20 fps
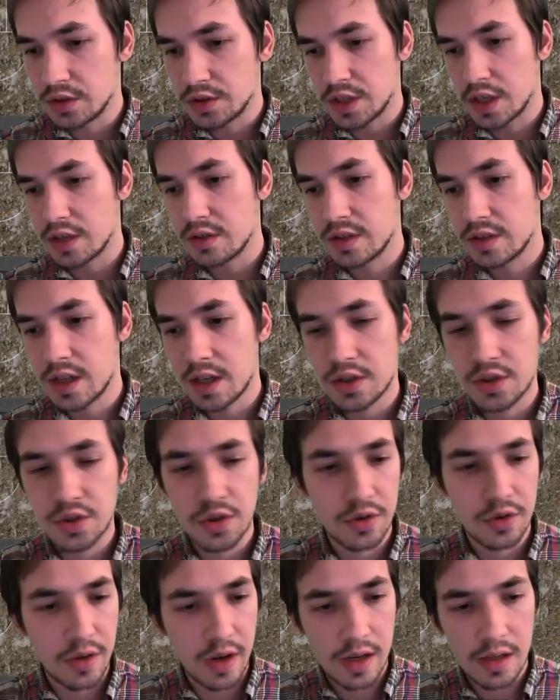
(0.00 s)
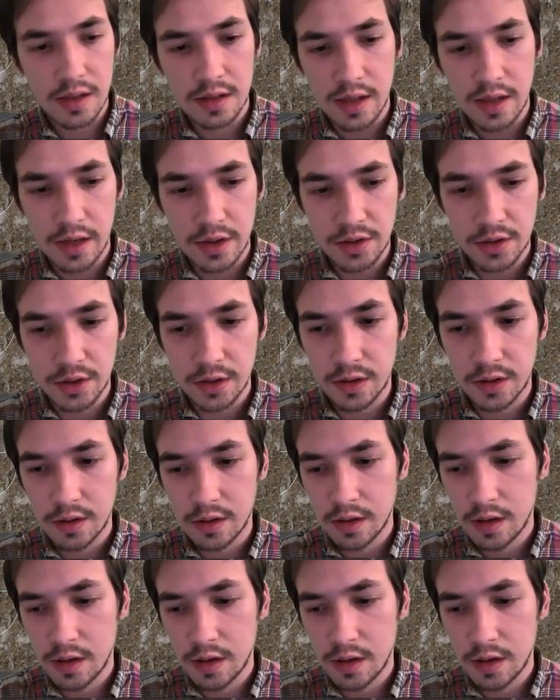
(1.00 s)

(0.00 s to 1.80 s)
checker texture, gradient texture.